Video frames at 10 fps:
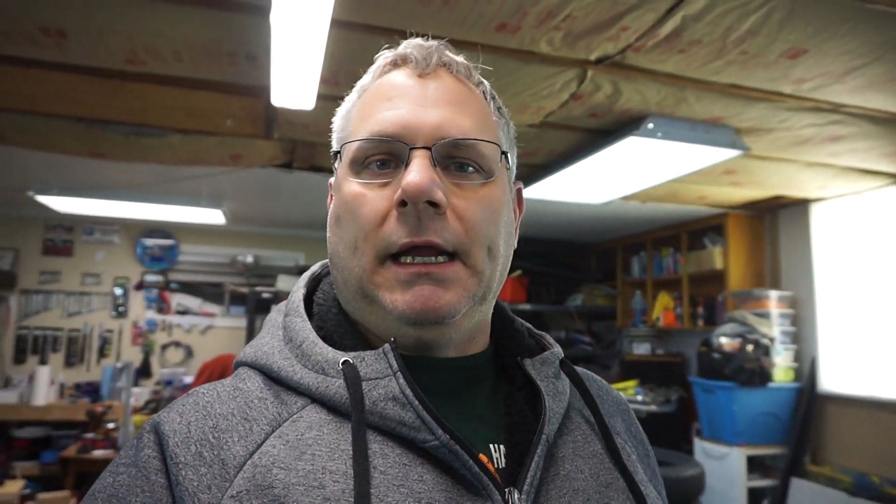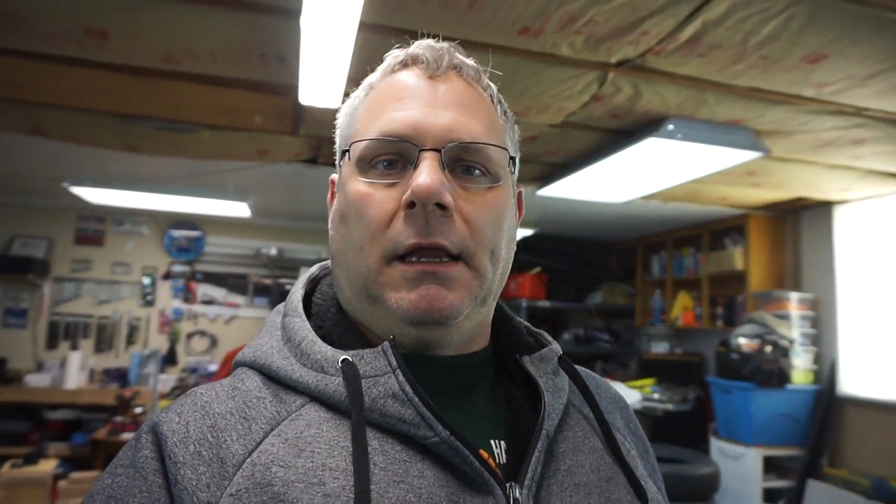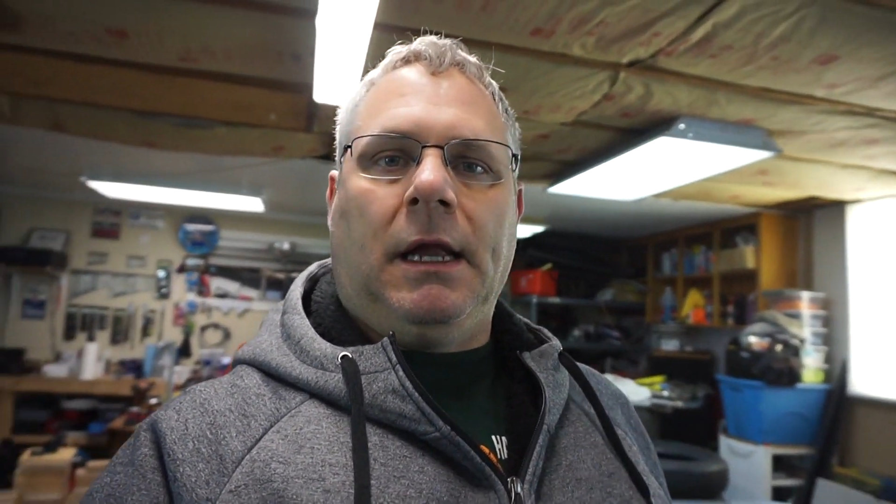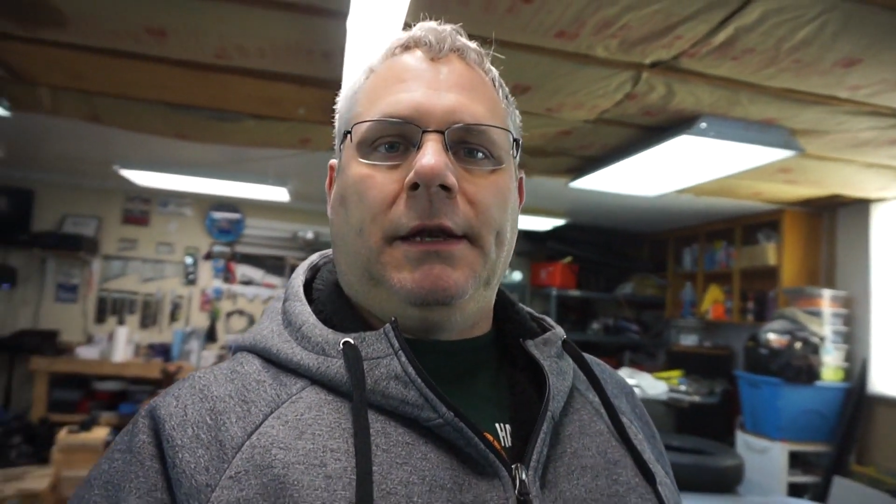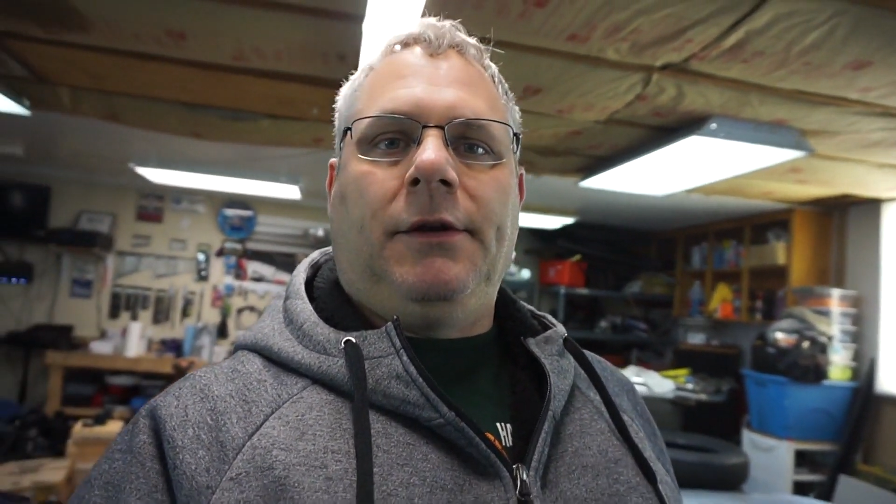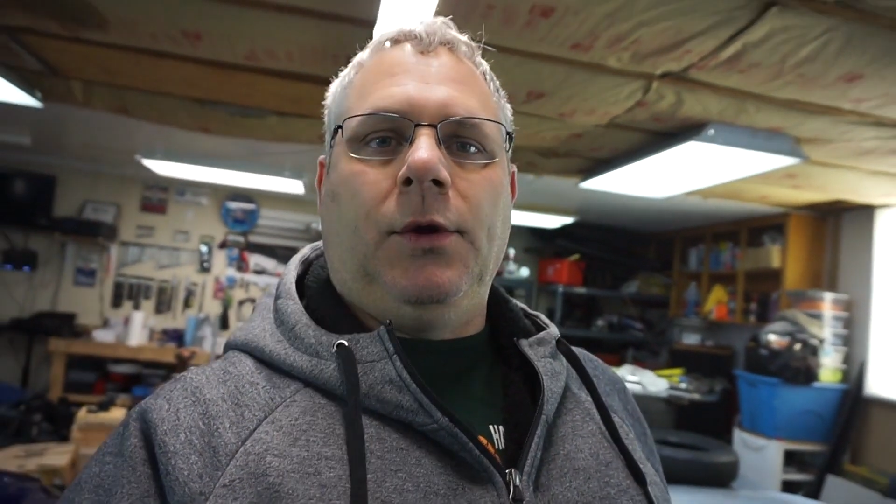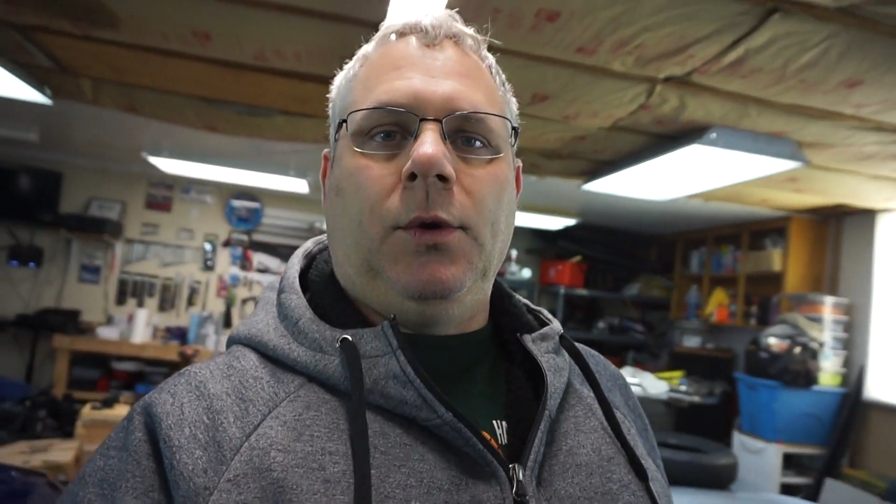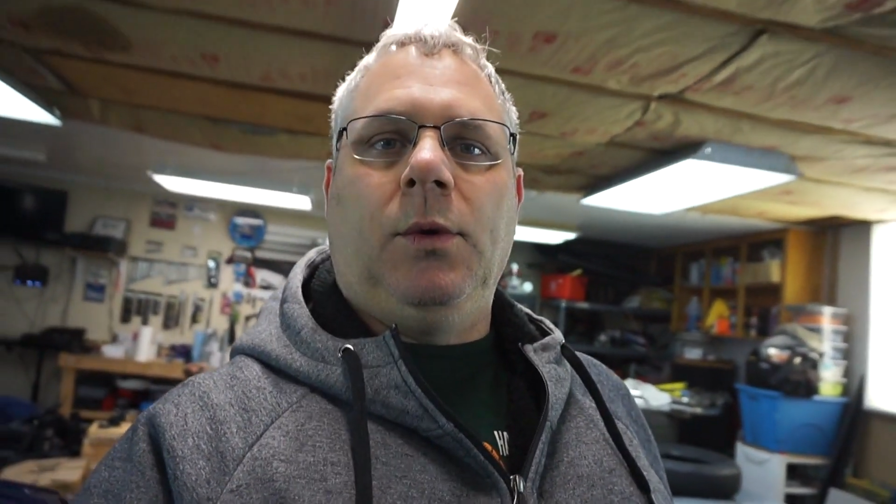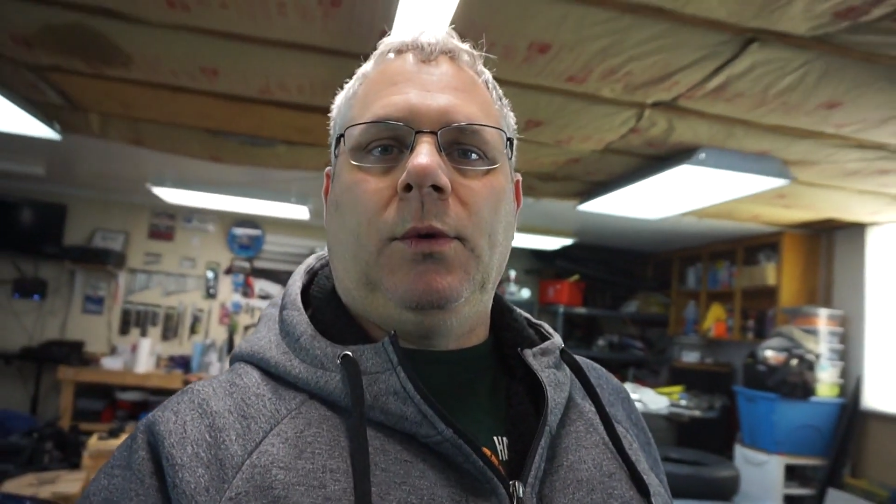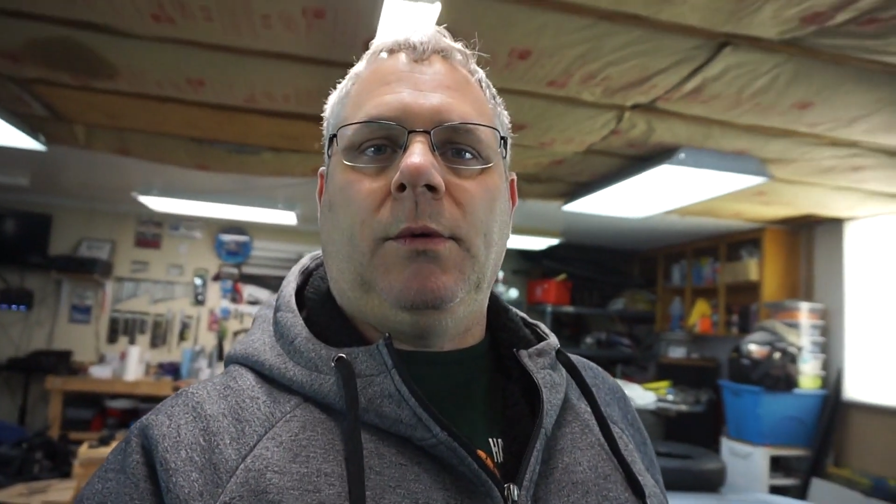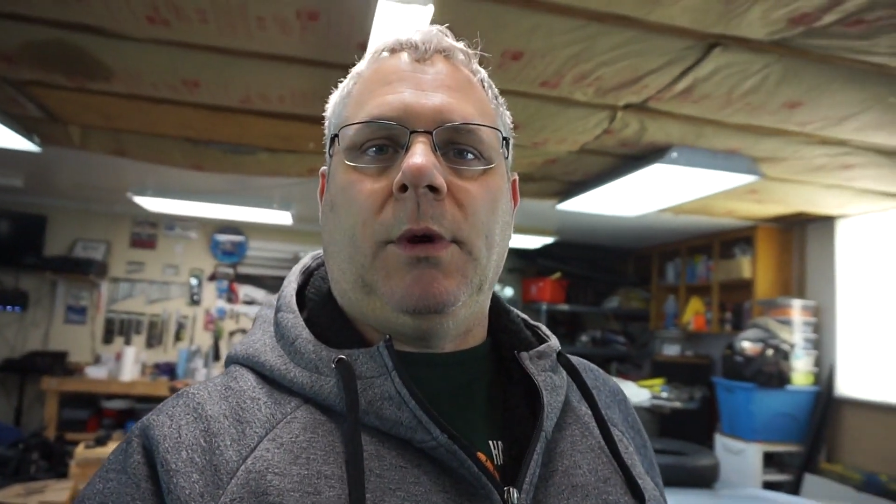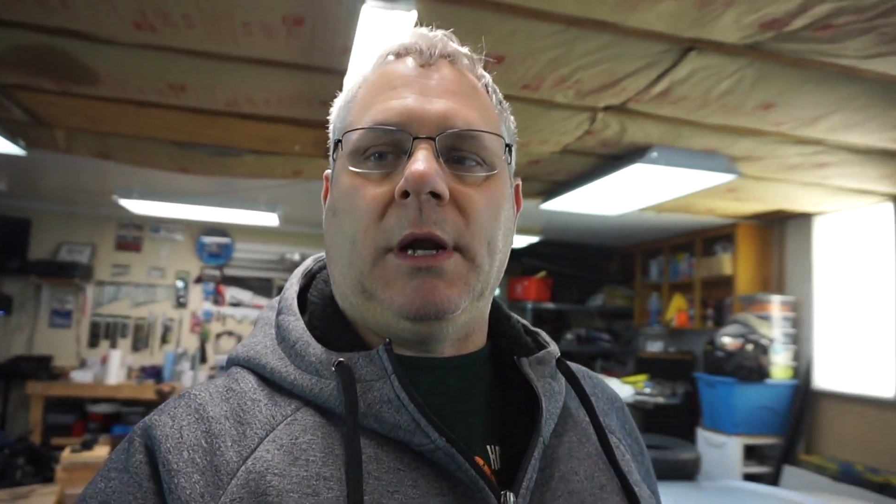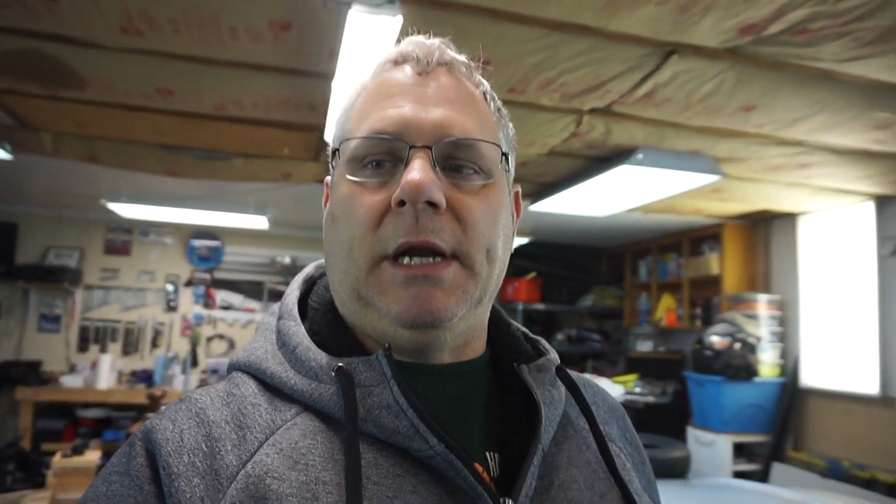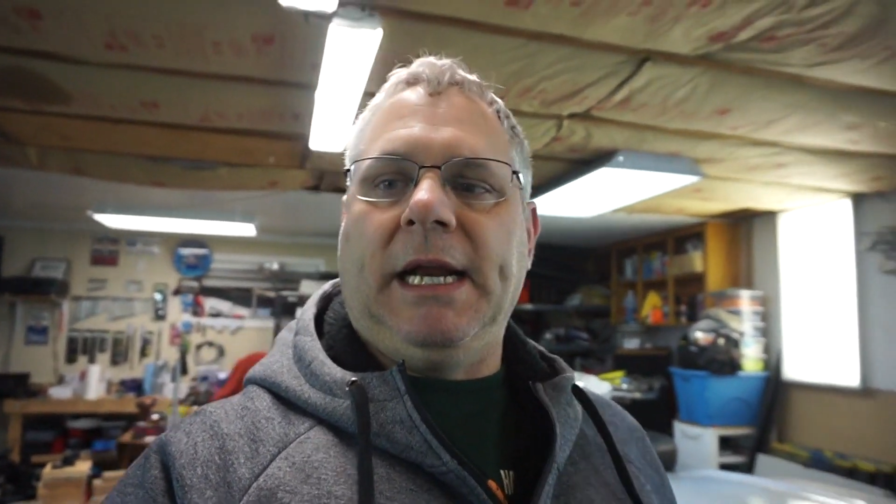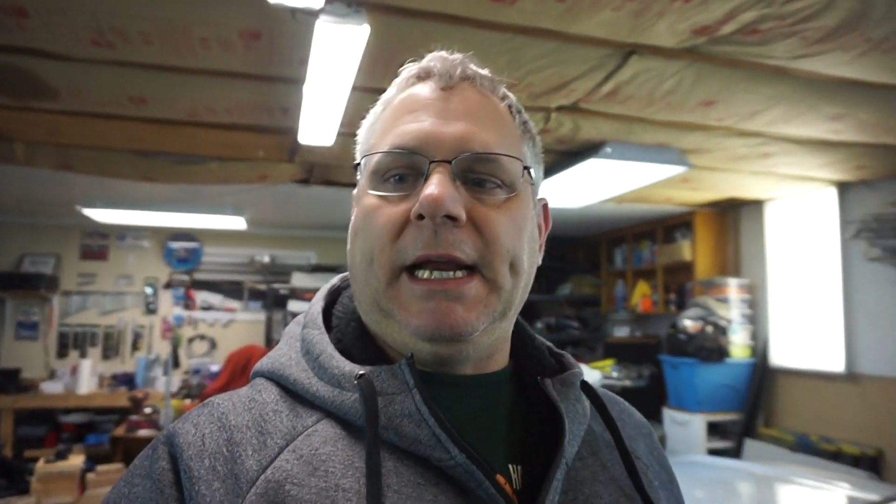Lund tune
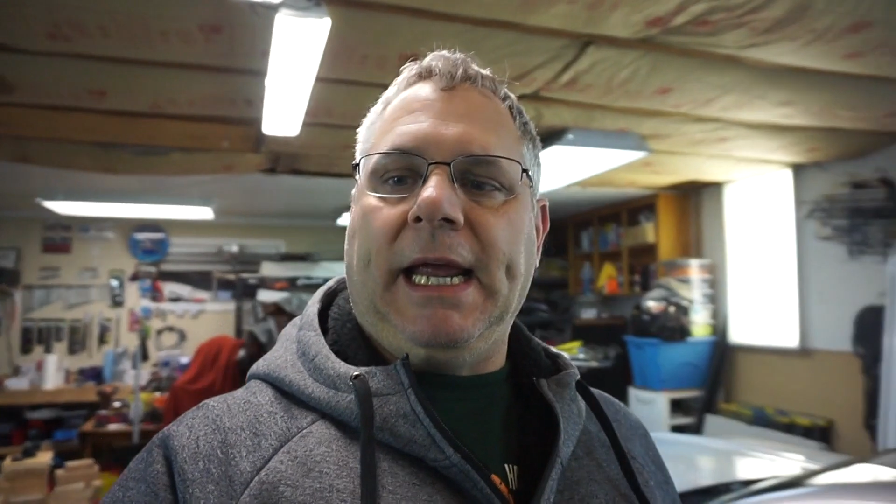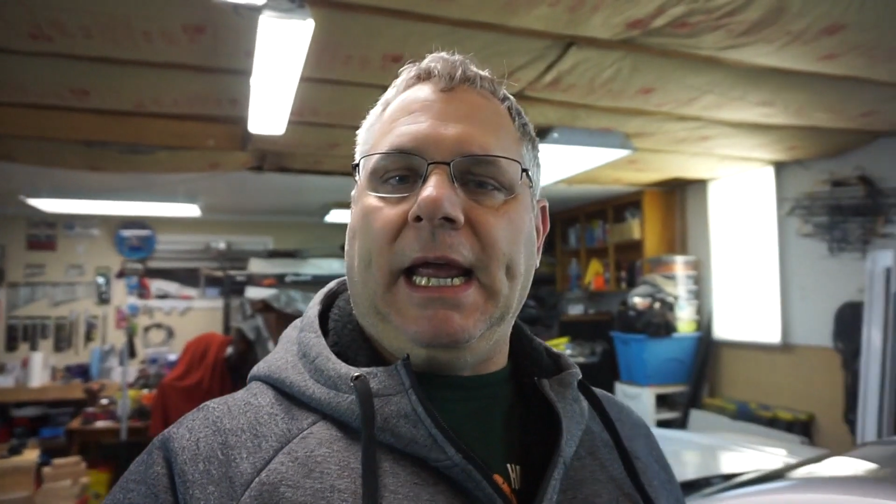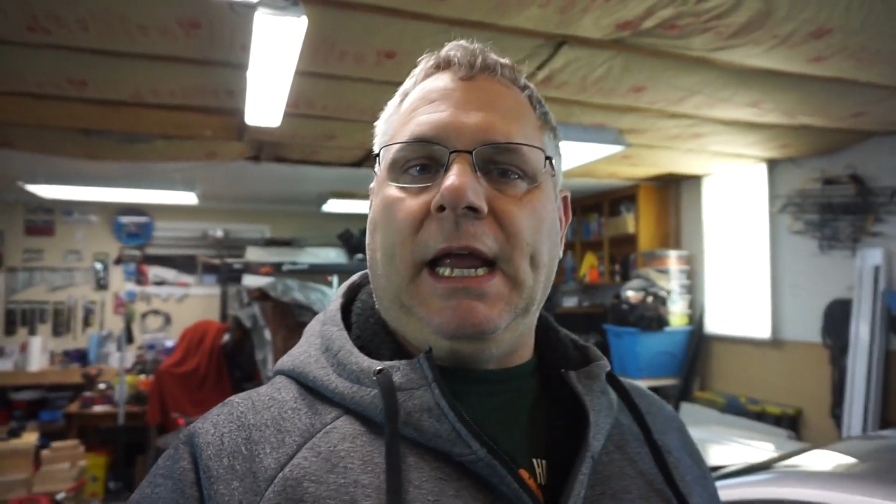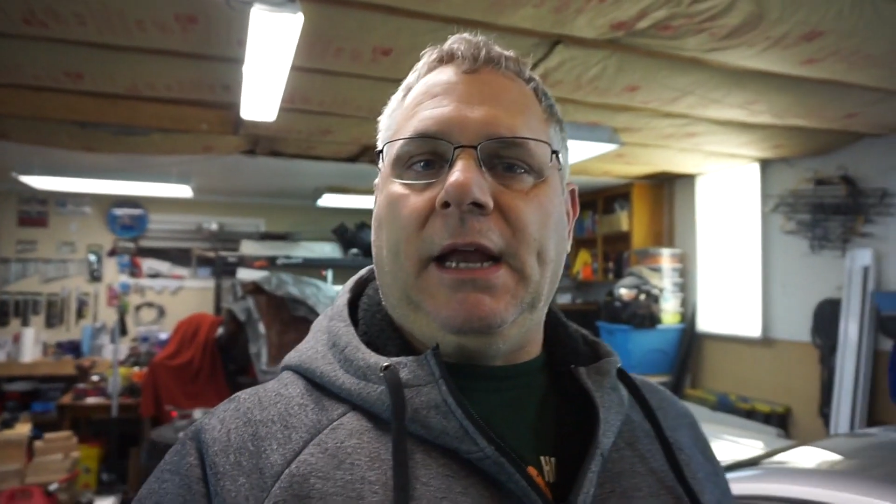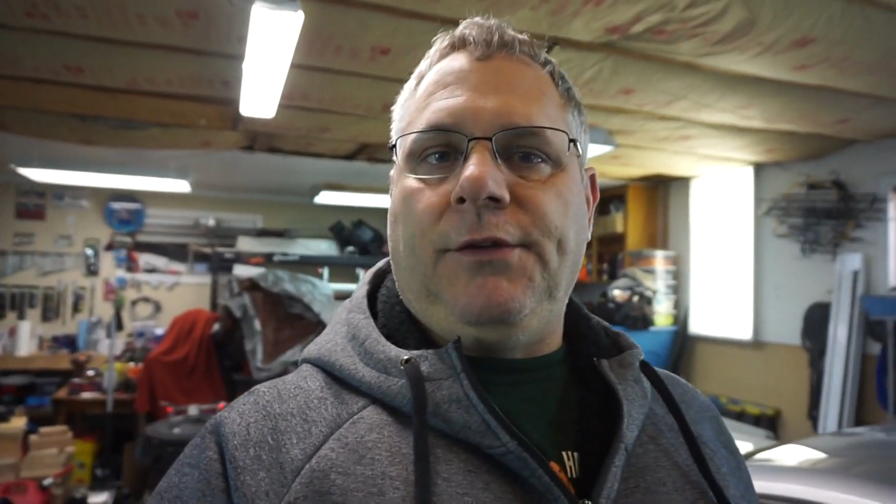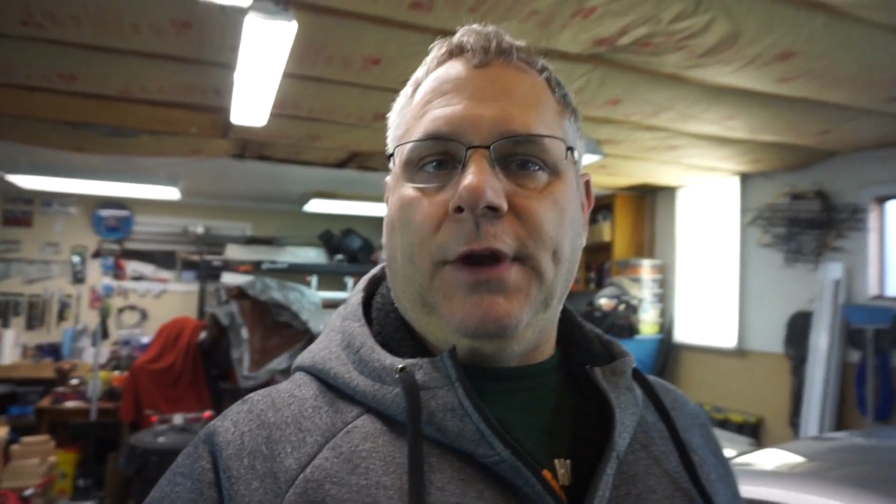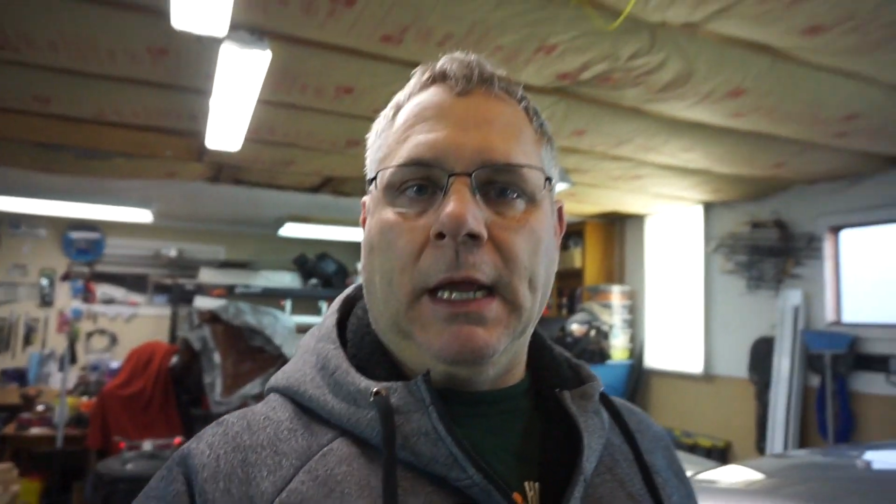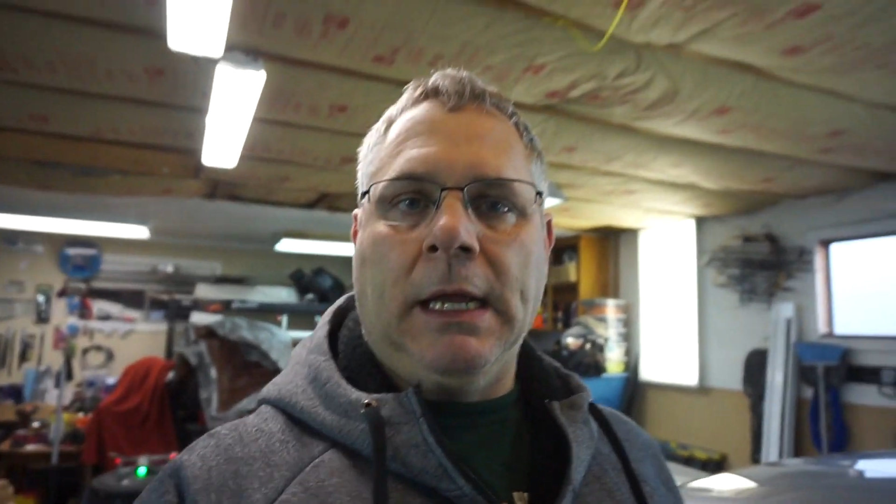on an N-gauge.